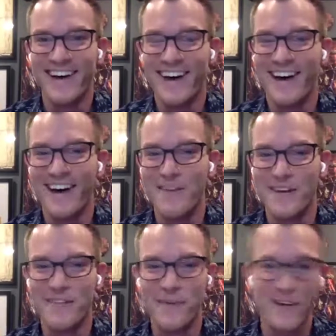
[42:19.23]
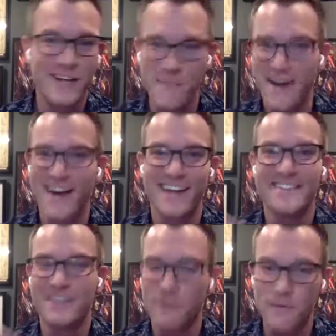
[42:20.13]
Uh, but if you want to come back
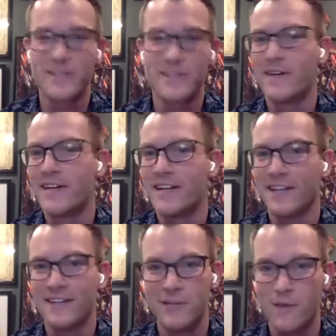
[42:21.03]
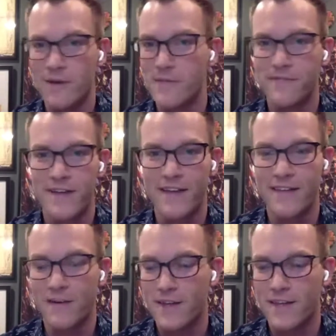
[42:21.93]
and see what we're doing and you want to be a fan
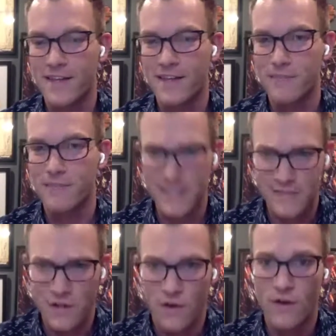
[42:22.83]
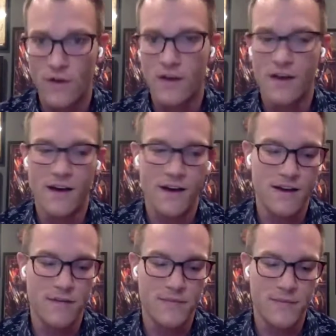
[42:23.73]
that way, then please do.
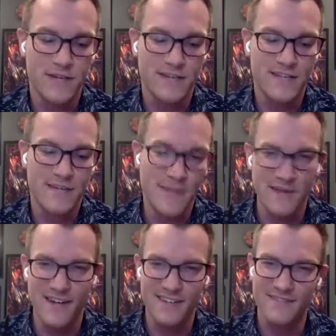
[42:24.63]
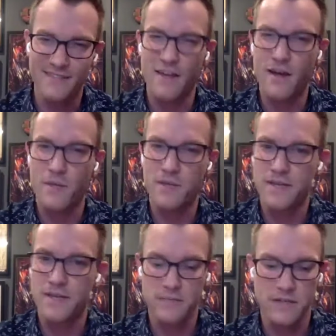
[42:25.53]
Uh, but keep that in mind. That'll help you
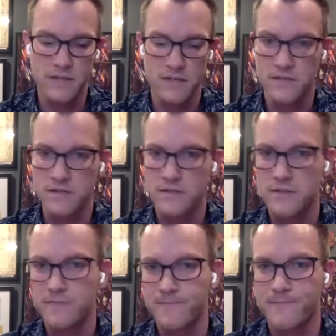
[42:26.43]
make some good decisions.